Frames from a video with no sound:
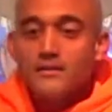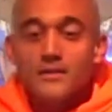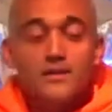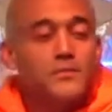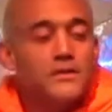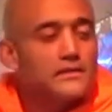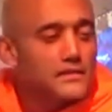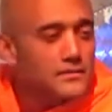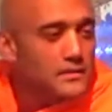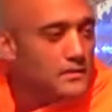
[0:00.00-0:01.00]
Did he mean it
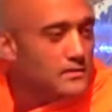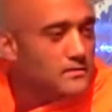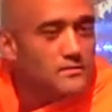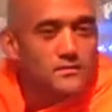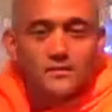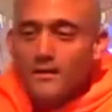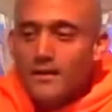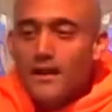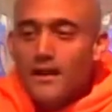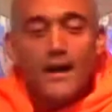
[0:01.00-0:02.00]
literally?
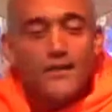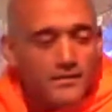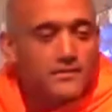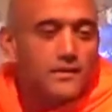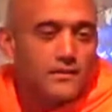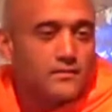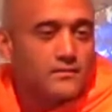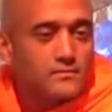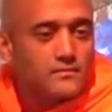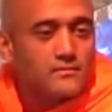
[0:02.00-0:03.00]
I think he did.
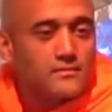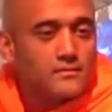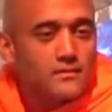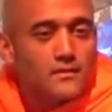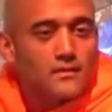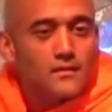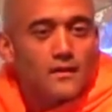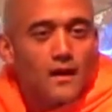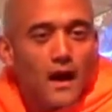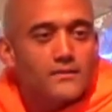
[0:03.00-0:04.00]

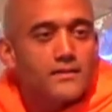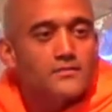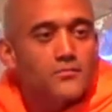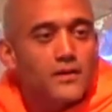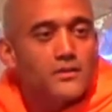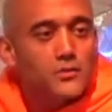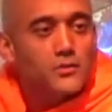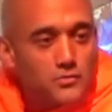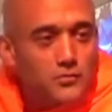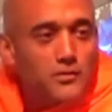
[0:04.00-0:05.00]
I think it's very
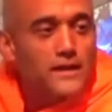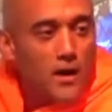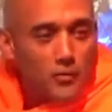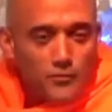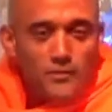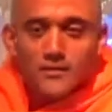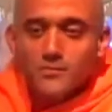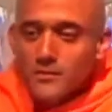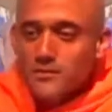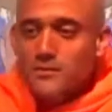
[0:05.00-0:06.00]
useful and helpful in our
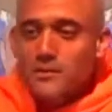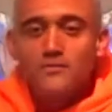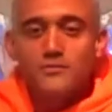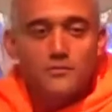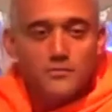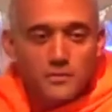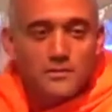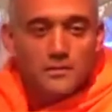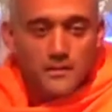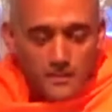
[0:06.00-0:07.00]
spiritual life to, to
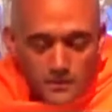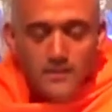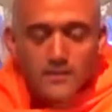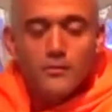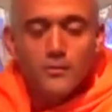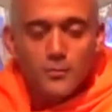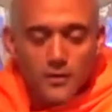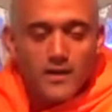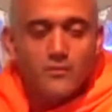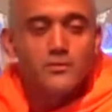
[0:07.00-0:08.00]
literally, when we
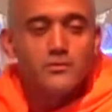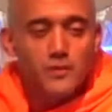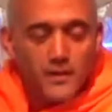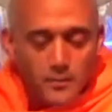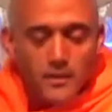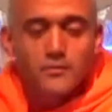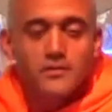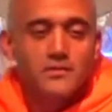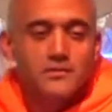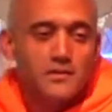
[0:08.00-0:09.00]
pray, we should try to pray with
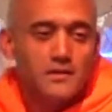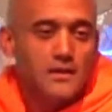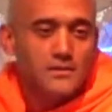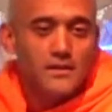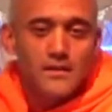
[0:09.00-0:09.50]
tears in our eyes.